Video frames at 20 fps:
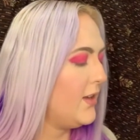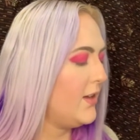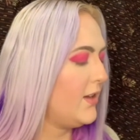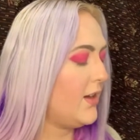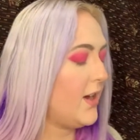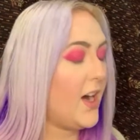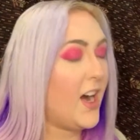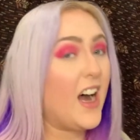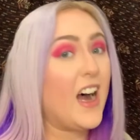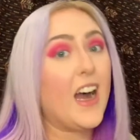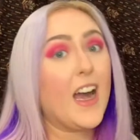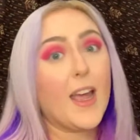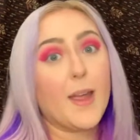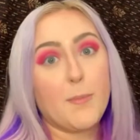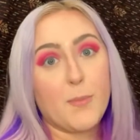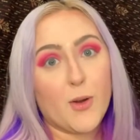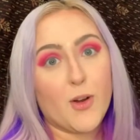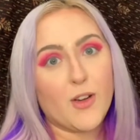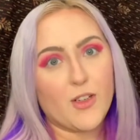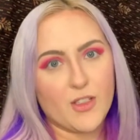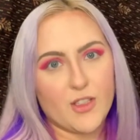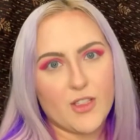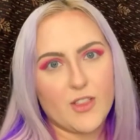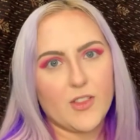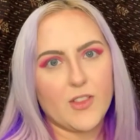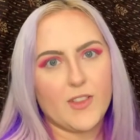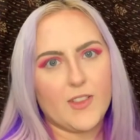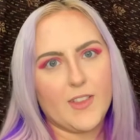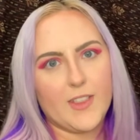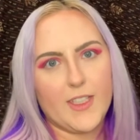I
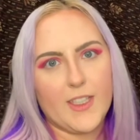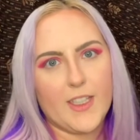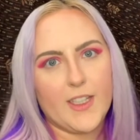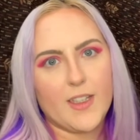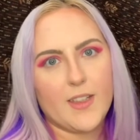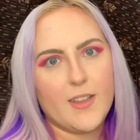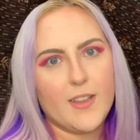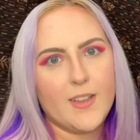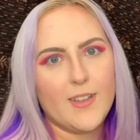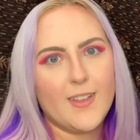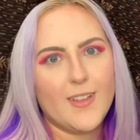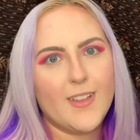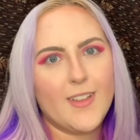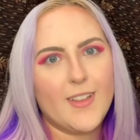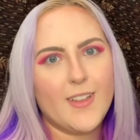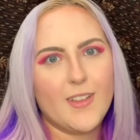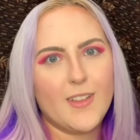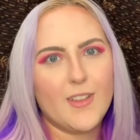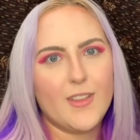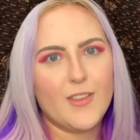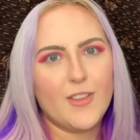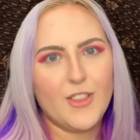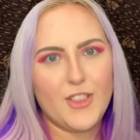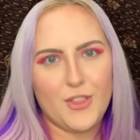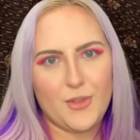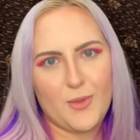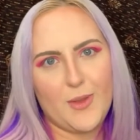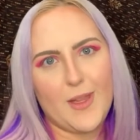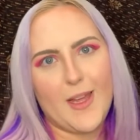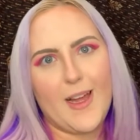personally
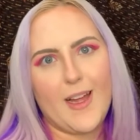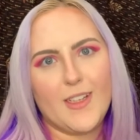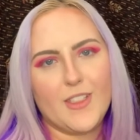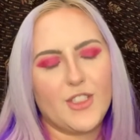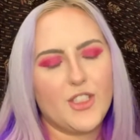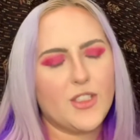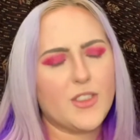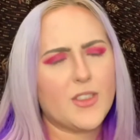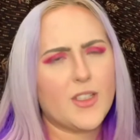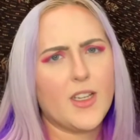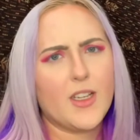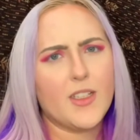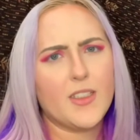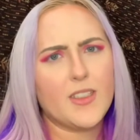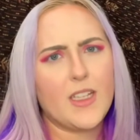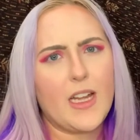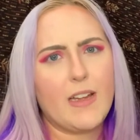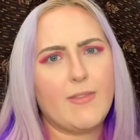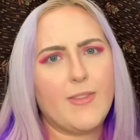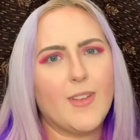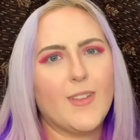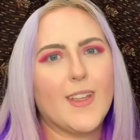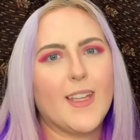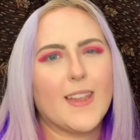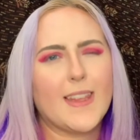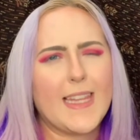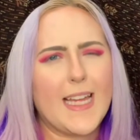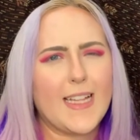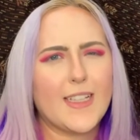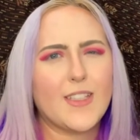do that just because I feel like
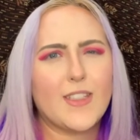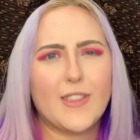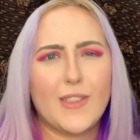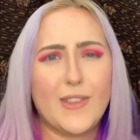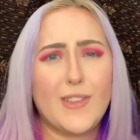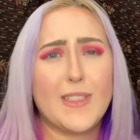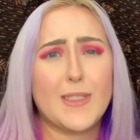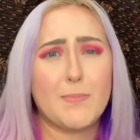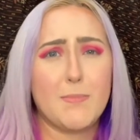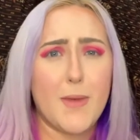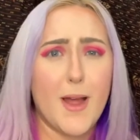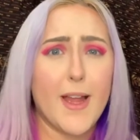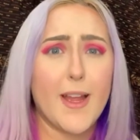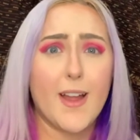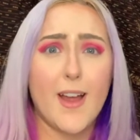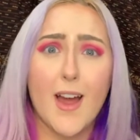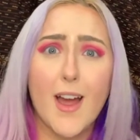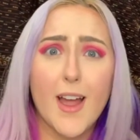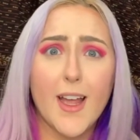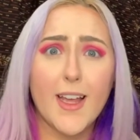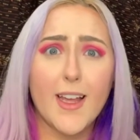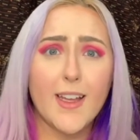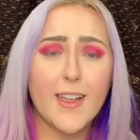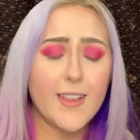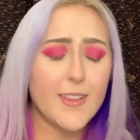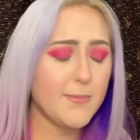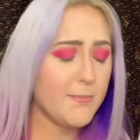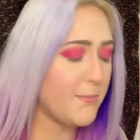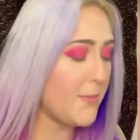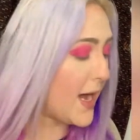that suits my kind
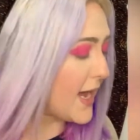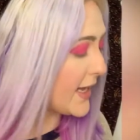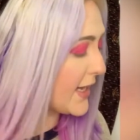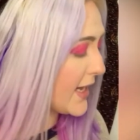of